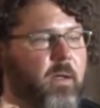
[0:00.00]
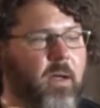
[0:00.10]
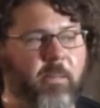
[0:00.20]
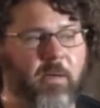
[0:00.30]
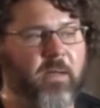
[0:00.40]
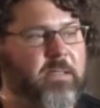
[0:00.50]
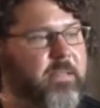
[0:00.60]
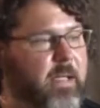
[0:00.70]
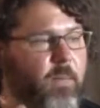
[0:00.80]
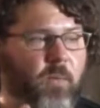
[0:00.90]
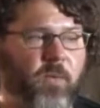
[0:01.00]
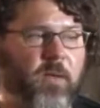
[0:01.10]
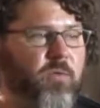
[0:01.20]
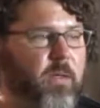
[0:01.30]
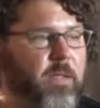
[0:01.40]
I make mixtapes with
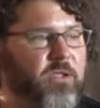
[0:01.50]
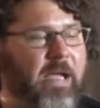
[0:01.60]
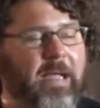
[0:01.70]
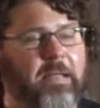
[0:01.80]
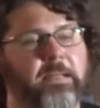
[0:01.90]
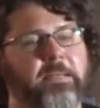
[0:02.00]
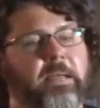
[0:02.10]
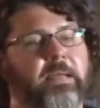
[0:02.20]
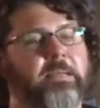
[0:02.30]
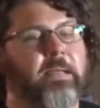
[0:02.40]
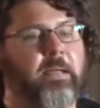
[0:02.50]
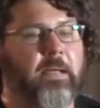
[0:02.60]
intricate jacket designs.